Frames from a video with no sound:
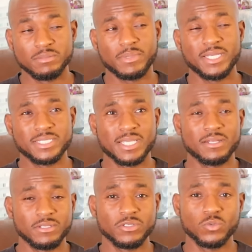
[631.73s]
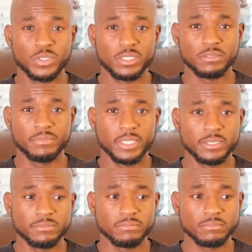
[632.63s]
It might sound a little weird,
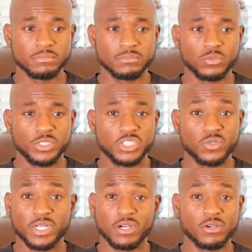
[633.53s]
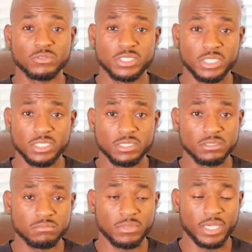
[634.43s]
but we shred our own
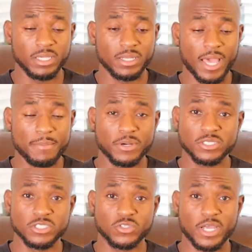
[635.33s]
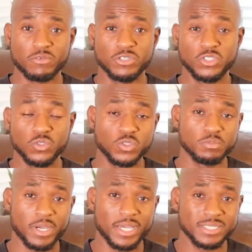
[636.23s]
cheese, and I personally try to reduce
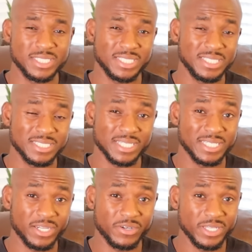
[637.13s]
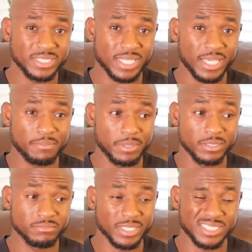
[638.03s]
my cheese and dairy intake,
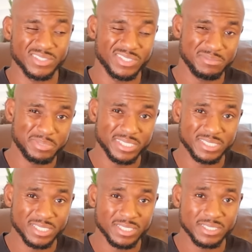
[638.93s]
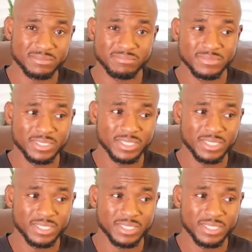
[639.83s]
but I still eat pizza and